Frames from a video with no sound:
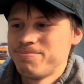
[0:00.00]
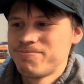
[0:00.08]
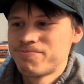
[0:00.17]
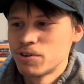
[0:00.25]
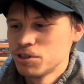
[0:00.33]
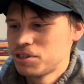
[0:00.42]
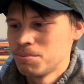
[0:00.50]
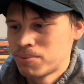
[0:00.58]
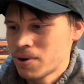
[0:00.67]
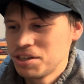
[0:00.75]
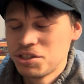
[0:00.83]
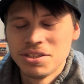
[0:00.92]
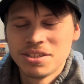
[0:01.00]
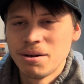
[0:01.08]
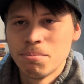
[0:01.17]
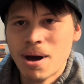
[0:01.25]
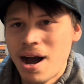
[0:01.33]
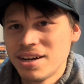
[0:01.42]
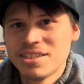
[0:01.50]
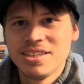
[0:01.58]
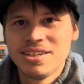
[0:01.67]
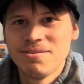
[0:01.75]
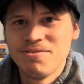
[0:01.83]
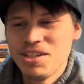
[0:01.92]
first impressions
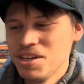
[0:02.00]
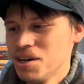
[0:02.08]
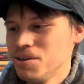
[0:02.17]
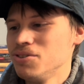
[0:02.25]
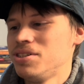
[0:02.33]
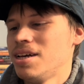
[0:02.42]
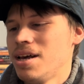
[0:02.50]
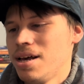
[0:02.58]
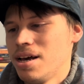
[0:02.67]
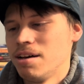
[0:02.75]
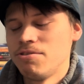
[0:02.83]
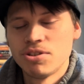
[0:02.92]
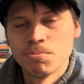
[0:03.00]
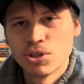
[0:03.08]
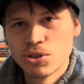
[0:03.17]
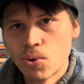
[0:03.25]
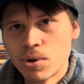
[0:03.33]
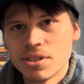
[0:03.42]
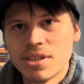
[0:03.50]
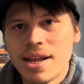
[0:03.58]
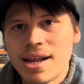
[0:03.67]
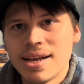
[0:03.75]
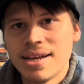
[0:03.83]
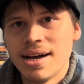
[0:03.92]
unboxing videos of some swords that
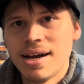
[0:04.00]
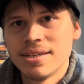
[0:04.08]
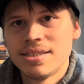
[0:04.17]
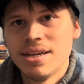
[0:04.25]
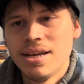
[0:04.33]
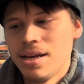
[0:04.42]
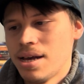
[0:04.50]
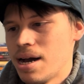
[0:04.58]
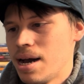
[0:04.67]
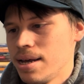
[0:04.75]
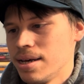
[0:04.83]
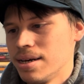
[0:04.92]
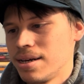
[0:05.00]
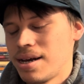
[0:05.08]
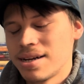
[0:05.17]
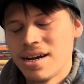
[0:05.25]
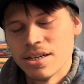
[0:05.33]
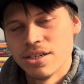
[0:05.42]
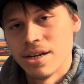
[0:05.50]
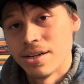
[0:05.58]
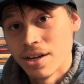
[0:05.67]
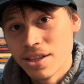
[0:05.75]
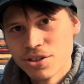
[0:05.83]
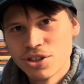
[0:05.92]
I got. I got
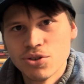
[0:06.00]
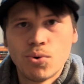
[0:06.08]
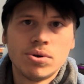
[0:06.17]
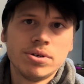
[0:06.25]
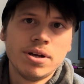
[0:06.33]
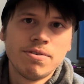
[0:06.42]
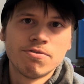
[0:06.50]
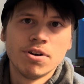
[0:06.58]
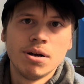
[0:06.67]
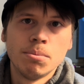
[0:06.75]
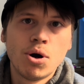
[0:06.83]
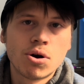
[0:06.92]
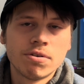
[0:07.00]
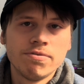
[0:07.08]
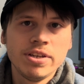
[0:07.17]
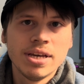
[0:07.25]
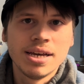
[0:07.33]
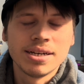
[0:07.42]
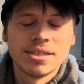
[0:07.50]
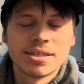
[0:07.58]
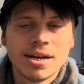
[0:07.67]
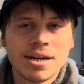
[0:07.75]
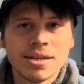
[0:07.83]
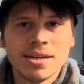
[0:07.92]
another sword from RVA
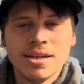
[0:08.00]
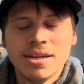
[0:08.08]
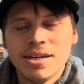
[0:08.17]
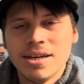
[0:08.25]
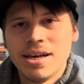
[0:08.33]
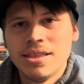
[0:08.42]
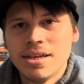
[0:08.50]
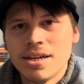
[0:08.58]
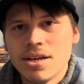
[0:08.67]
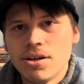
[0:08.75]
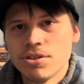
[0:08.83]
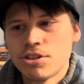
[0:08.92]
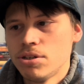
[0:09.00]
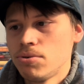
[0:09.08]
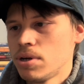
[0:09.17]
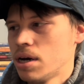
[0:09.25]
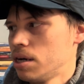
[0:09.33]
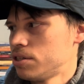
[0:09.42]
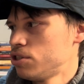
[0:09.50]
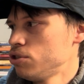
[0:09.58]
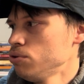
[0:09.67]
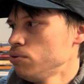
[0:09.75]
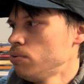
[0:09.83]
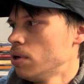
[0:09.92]
Katana, and then I also got
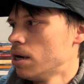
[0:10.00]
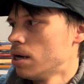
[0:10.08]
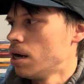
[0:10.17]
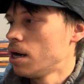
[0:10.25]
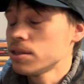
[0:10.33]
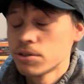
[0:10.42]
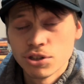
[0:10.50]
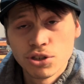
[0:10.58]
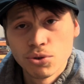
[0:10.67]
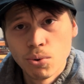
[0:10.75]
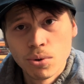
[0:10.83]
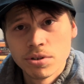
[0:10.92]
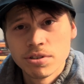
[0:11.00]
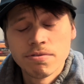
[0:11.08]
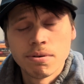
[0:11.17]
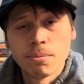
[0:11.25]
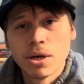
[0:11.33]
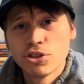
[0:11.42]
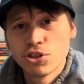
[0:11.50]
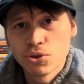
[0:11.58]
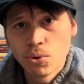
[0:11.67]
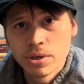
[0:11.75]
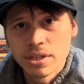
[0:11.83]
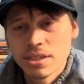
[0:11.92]
two other swords from
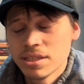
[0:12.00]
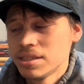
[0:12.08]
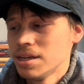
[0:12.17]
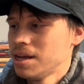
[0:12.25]
Swordus,